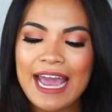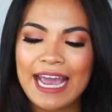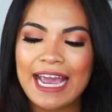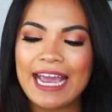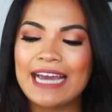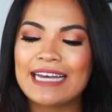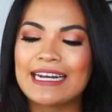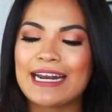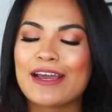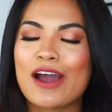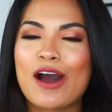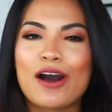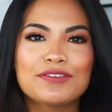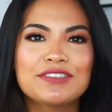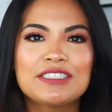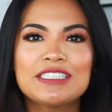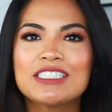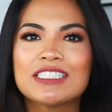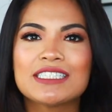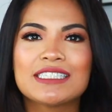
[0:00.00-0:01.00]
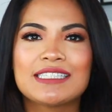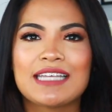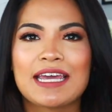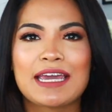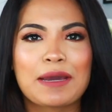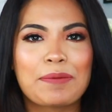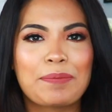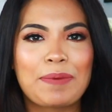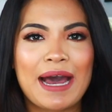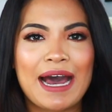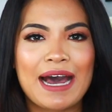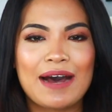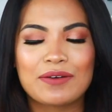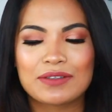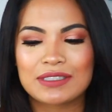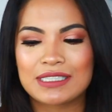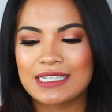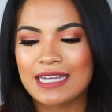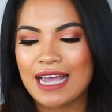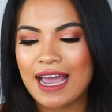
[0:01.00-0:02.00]
And I often just think
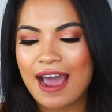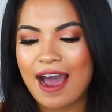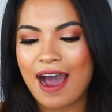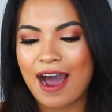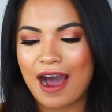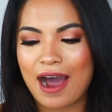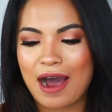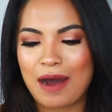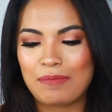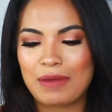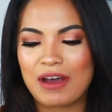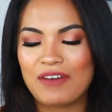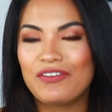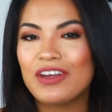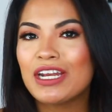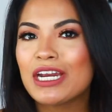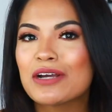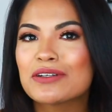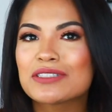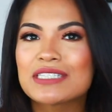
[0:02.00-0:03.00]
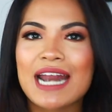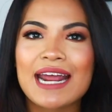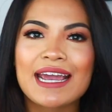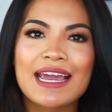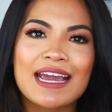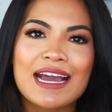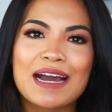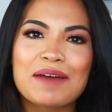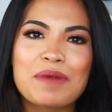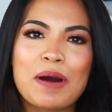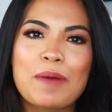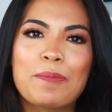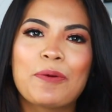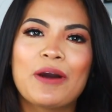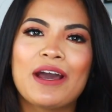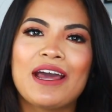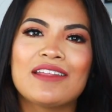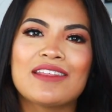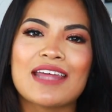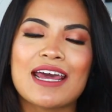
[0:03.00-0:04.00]
about um, videos that I can come up
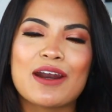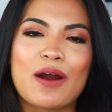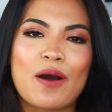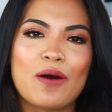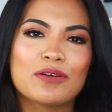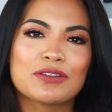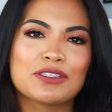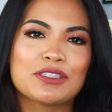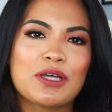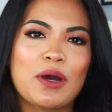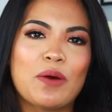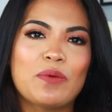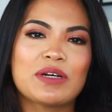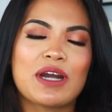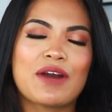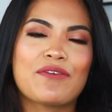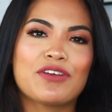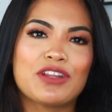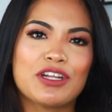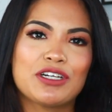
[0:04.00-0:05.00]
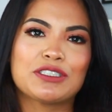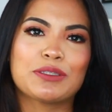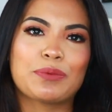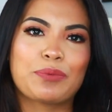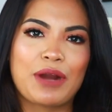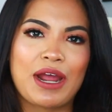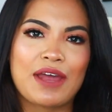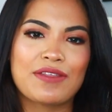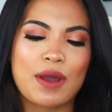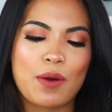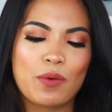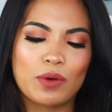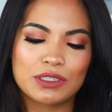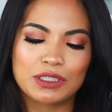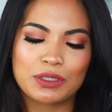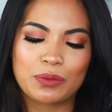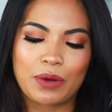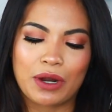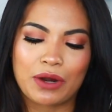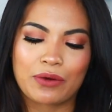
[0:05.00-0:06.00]
with and also whenever there's a brand that
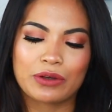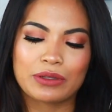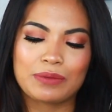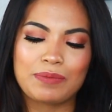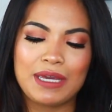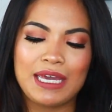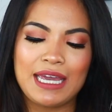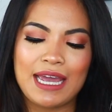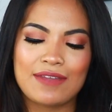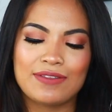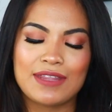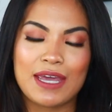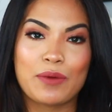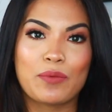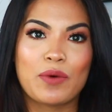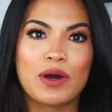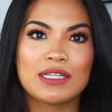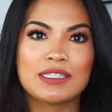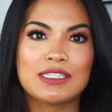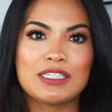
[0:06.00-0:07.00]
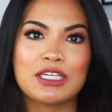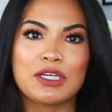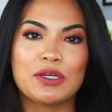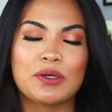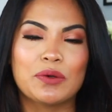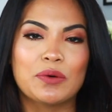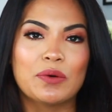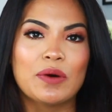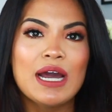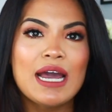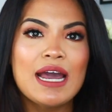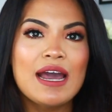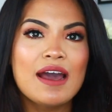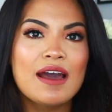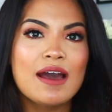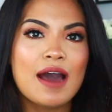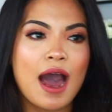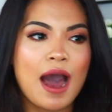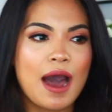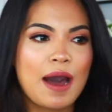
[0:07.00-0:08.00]
wants to work with me and they want to
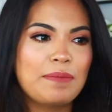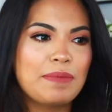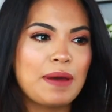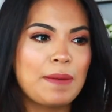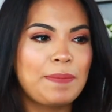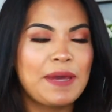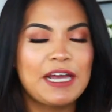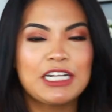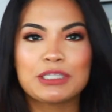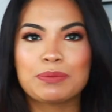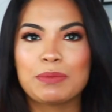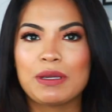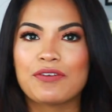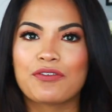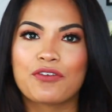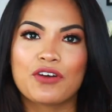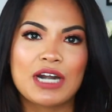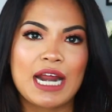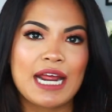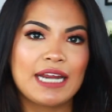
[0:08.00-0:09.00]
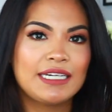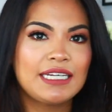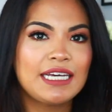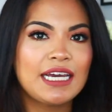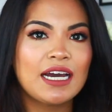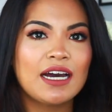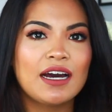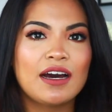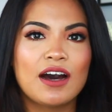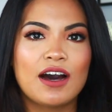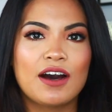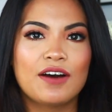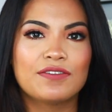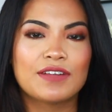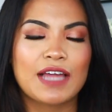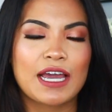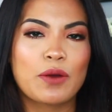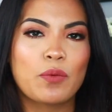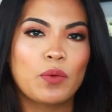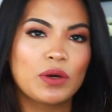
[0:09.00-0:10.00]
um, pitch me for an idea of
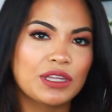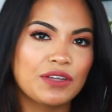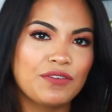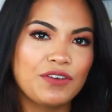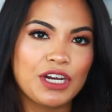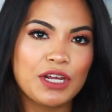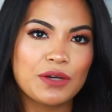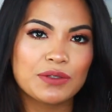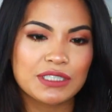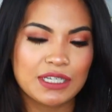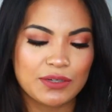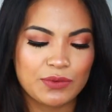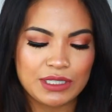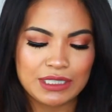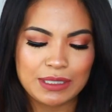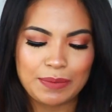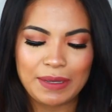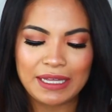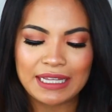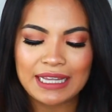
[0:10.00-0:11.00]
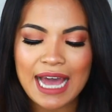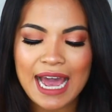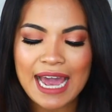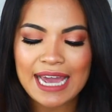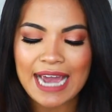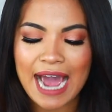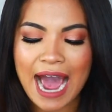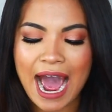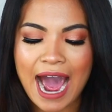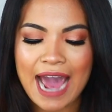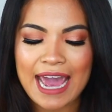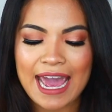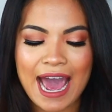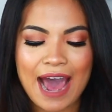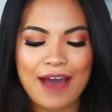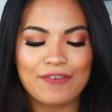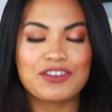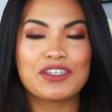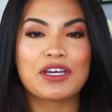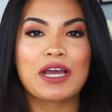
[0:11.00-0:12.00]
like what the video is going to be like, I
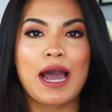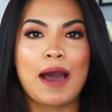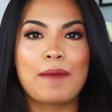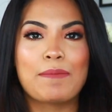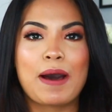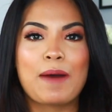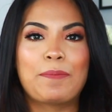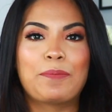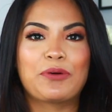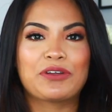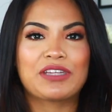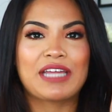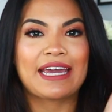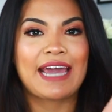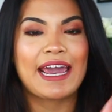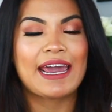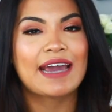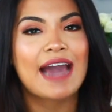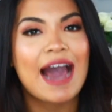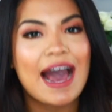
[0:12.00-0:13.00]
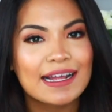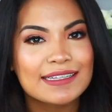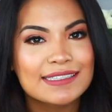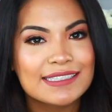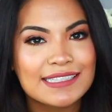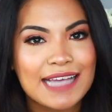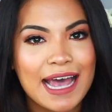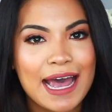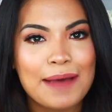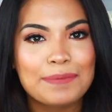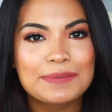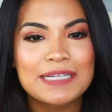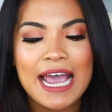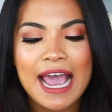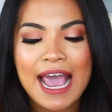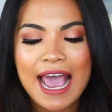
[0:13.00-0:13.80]
have to come up with like a concept